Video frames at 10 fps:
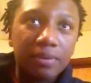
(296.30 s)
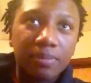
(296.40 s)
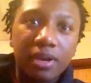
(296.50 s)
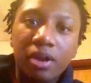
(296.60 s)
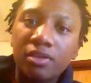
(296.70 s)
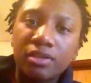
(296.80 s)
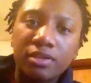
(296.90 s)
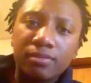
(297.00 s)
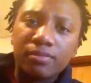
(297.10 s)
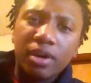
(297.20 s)
But all
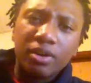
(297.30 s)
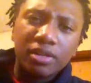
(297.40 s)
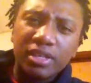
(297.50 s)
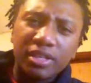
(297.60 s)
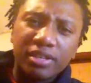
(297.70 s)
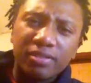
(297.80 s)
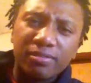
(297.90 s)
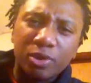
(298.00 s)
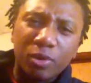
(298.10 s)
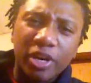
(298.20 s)
the all the uh,
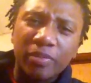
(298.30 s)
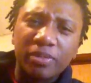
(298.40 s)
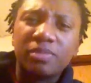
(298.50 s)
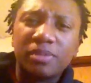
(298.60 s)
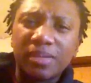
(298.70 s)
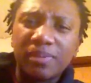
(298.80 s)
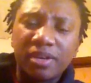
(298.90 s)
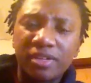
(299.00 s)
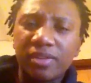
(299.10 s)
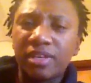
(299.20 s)
requirements to become an
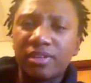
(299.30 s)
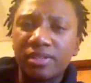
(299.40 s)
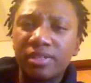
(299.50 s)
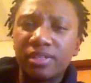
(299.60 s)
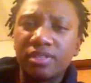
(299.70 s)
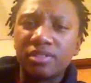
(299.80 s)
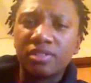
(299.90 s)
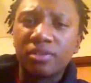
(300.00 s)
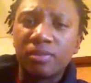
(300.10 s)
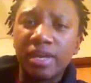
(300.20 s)
honor grad are in there.
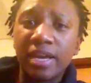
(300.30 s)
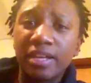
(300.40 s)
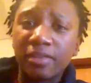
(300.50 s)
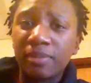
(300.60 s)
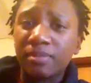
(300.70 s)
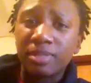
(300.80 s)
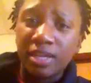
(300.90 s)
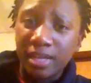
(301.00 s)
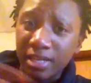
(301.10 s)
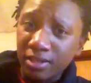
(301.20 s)
So when I got the
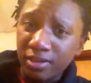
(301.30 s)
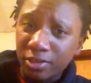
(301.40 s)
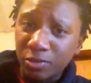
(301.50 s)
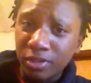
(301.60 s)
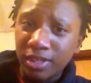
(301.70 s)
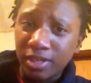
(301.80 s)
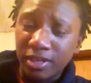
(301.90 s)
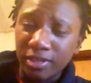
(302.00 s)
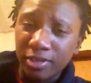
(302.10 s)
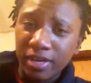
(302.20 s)
BMT and I saw that you can get an
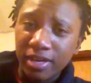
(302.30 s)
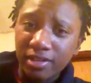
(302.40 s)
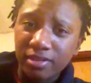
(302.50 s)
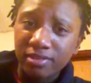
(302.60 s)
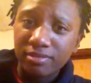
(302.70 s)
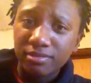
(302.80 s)
honor grad,